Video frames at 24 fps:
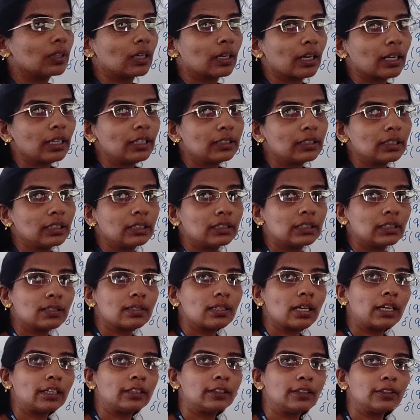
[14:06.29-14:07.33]
right, it
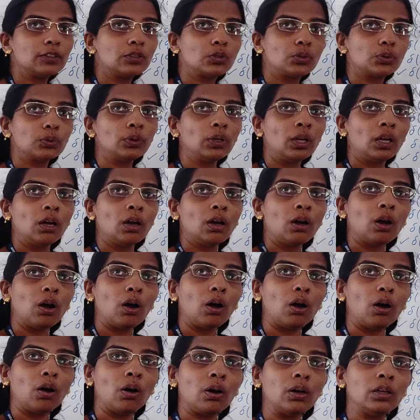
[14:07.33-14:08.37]
is understood
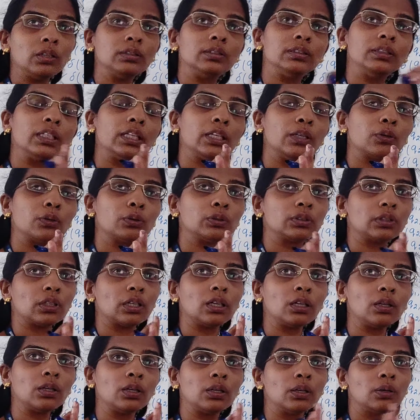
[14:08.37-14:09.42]
all zeros
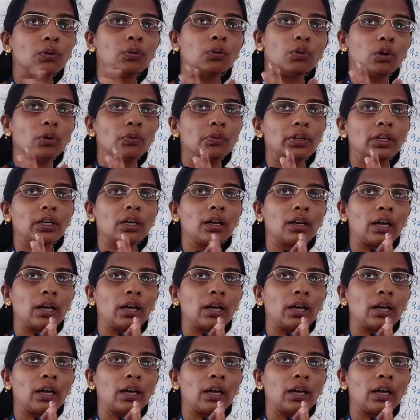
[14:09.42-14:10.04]
are over.